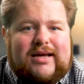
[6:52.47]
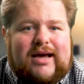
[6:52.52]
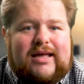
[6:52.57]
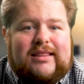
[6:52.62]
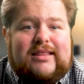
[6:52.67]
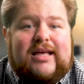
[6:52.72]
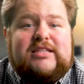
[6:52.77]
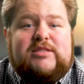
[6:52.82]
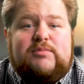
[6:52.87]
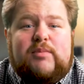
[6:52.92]

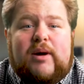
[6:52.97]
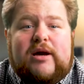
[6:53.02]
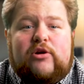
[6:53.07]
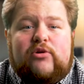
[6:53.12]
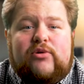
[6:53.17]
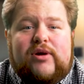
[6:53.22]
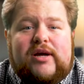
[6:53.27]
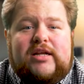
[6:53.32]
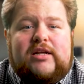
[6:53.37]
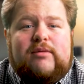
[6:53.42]
And that's by
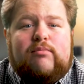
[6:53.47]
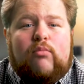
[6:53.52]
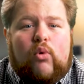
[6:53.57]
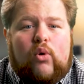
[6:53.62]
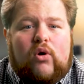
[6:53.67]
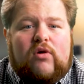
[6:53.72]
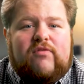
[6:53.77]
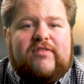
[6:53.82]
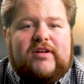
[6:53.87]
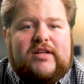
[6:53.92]
creating
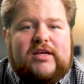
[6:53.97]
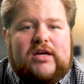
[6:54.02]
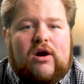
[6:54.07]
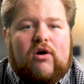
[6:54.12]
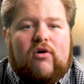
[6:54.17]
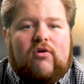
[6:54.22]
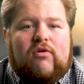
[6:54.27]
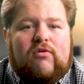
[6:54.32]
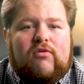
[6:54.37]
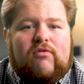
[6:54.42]
more
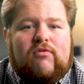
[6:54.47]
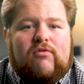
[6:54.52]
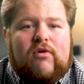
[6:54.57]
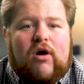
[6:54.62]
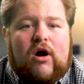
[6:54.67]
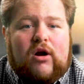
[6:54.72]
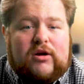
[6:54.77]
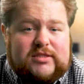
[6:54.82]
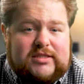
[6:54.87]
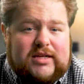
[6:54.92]
video
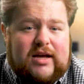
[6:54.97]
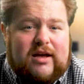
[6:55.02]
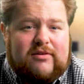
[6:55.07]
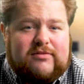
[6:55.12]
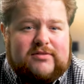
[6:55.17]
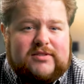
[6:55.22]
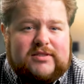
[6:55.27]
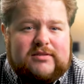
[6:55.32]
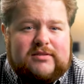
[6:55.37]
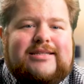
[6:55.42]

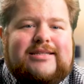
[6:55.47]
ourselves.